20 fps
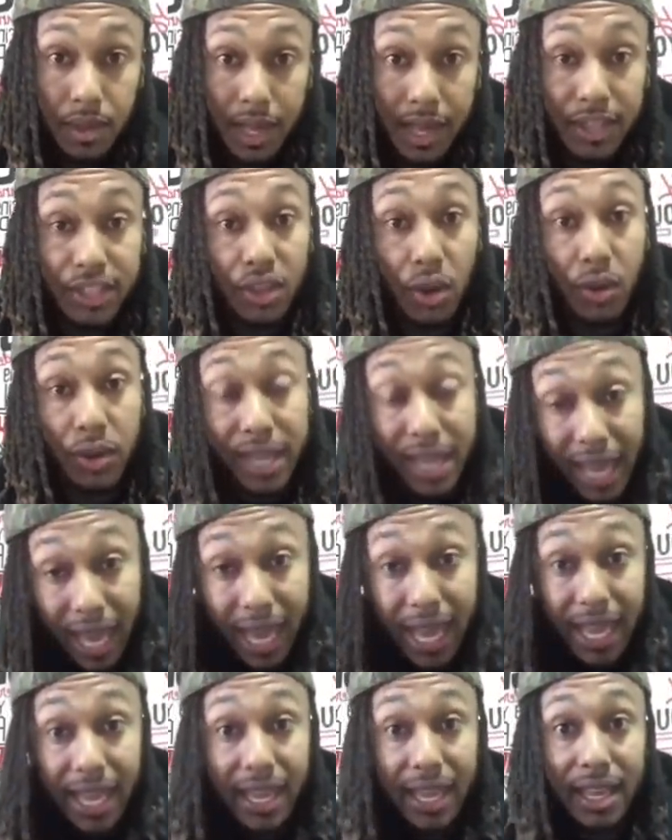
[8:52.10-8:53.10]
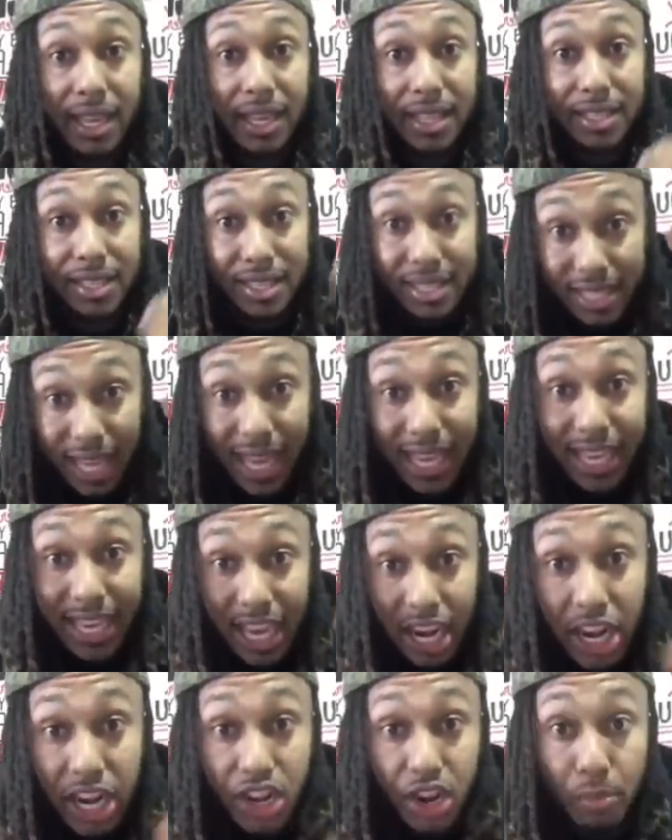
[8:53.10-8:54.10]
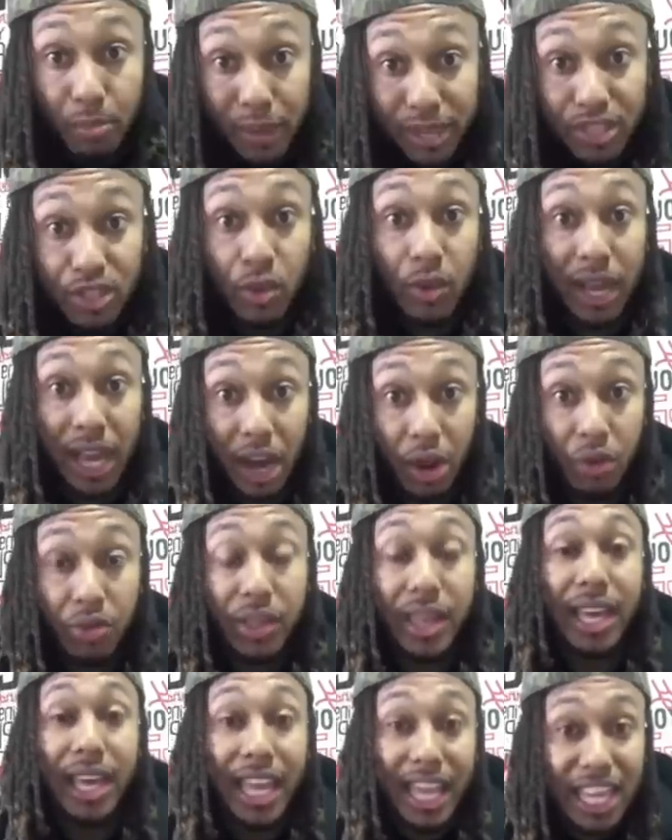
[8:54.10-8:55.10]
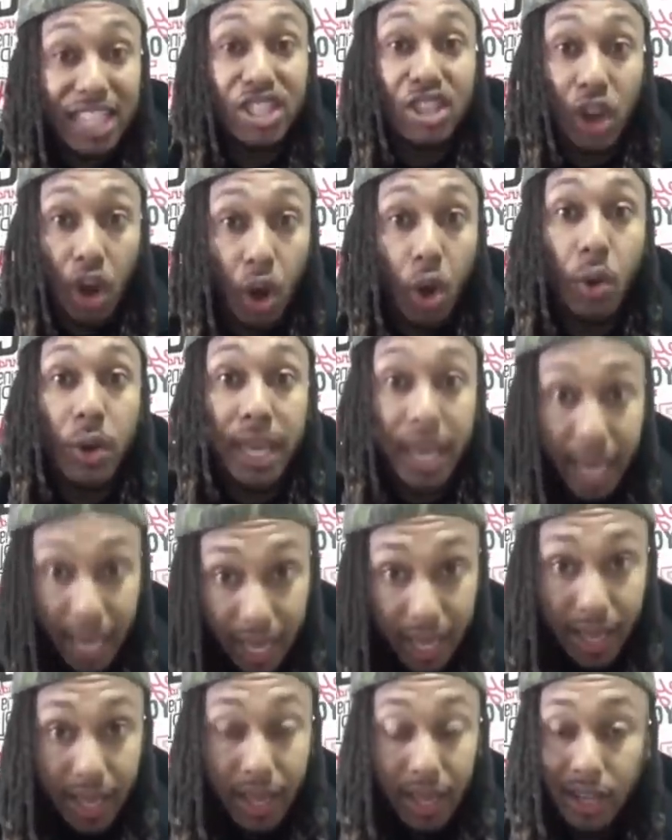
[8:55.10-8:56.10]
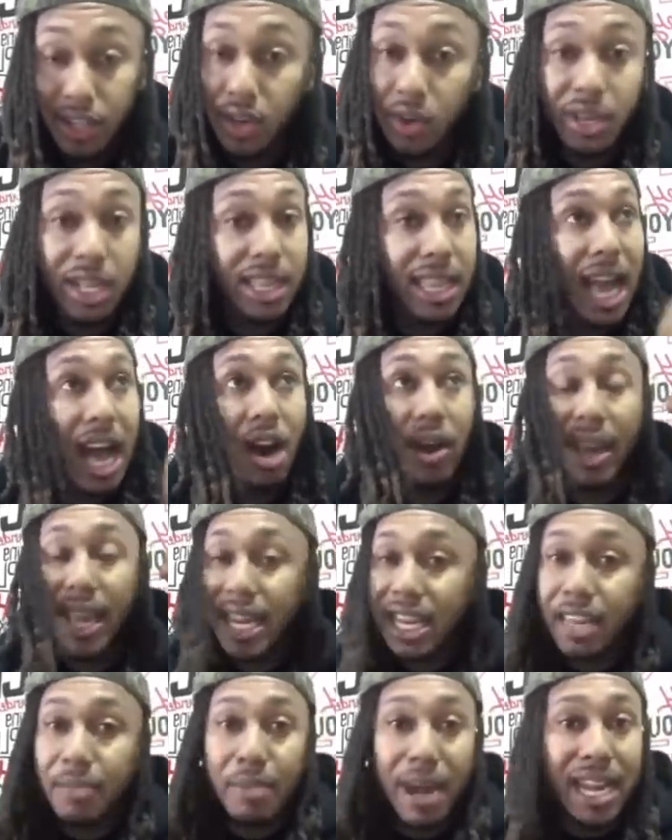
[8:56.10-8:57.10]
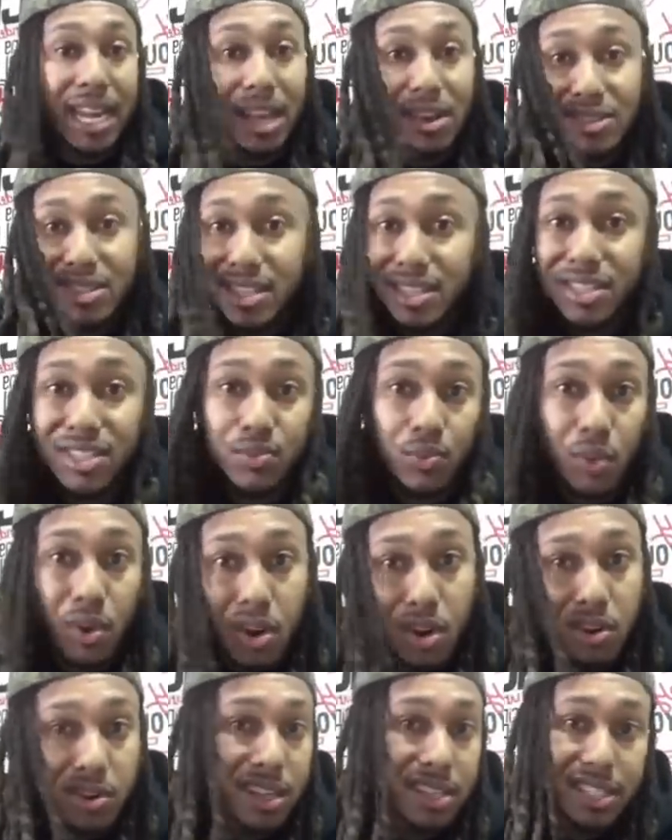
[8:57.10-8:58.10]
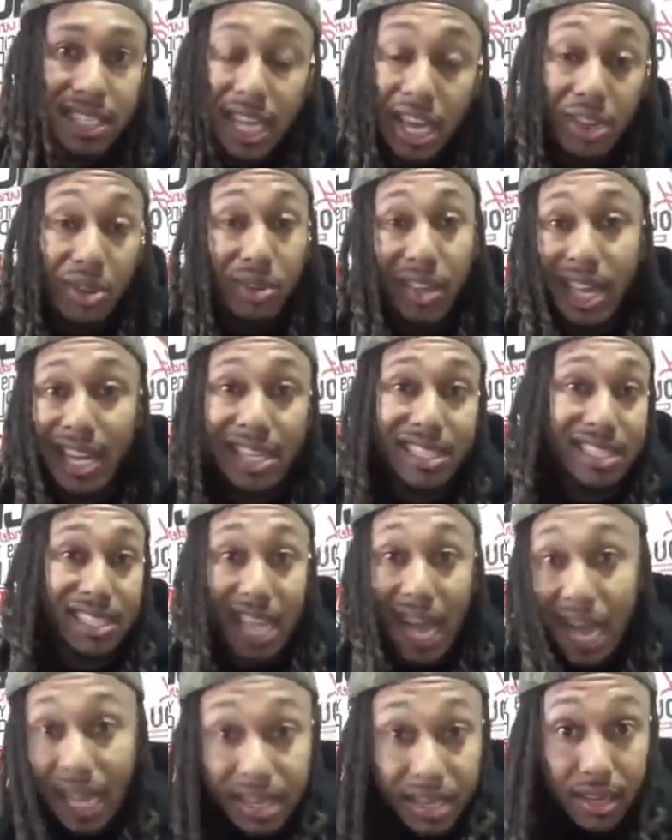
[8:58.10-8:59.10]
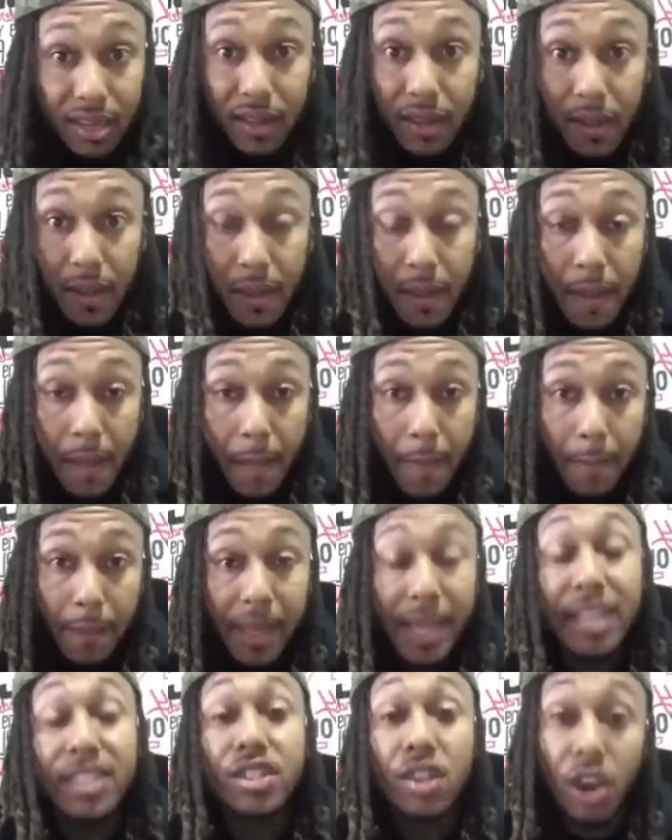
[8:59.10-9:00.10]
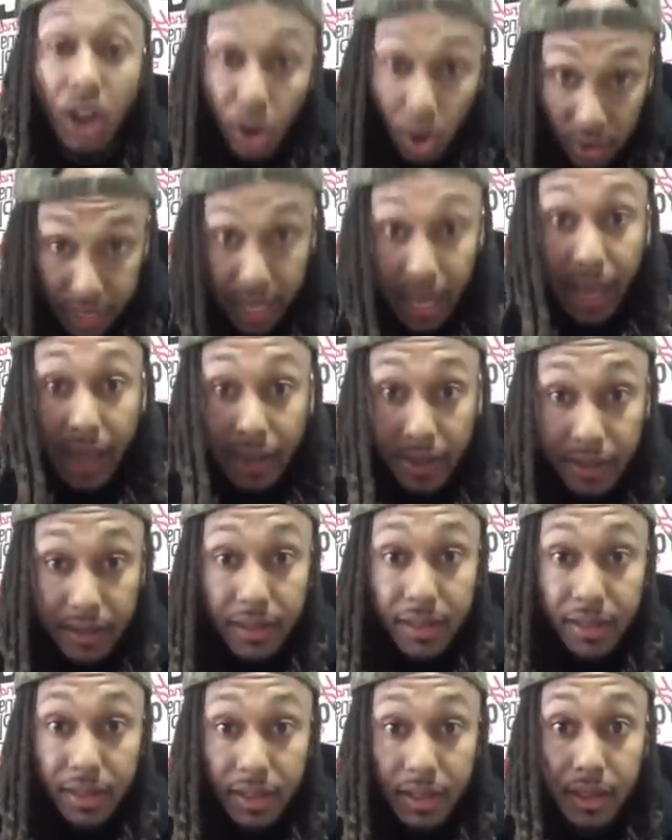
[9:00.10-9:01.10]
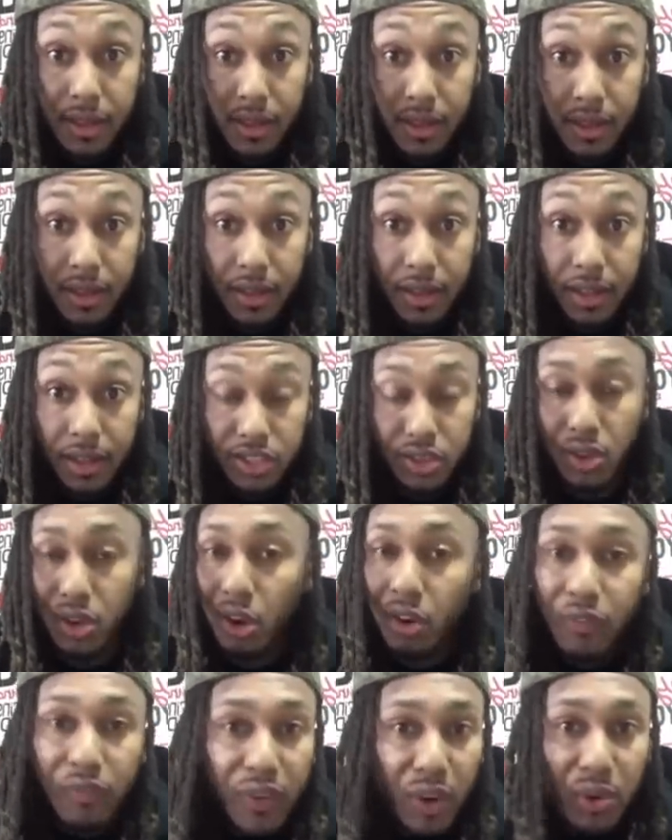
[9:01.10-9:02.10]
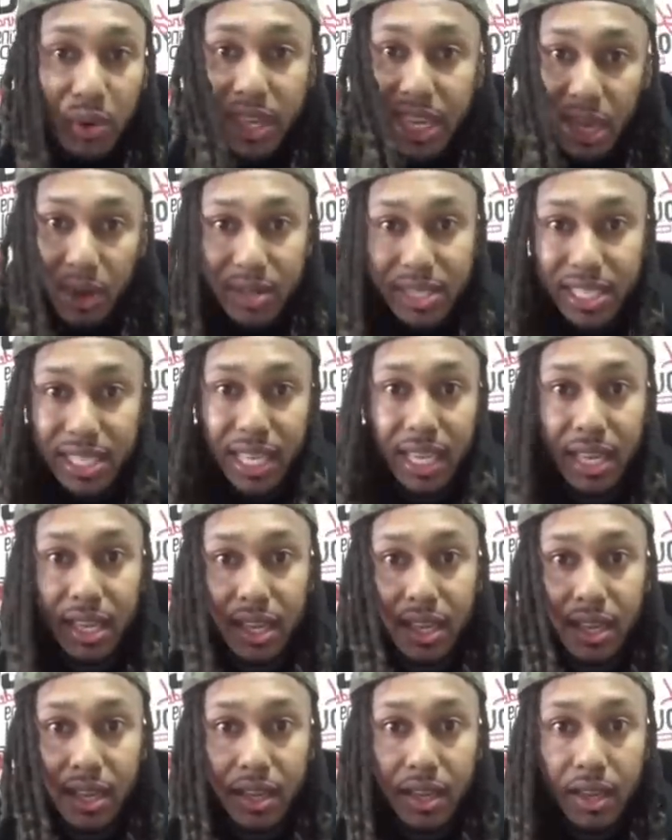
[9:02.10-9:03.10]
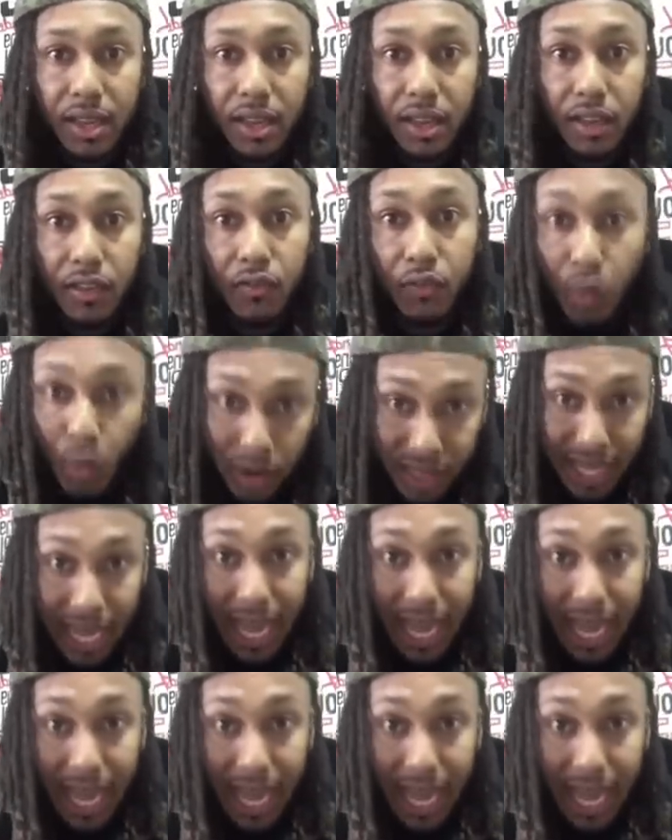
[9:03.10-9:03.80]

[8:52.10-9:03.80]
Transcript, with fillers: It's okay to take care of your mental health. It's okay. Don't allow anybody else in this world to tell you that it's not. It's okay. So don't feel guilty for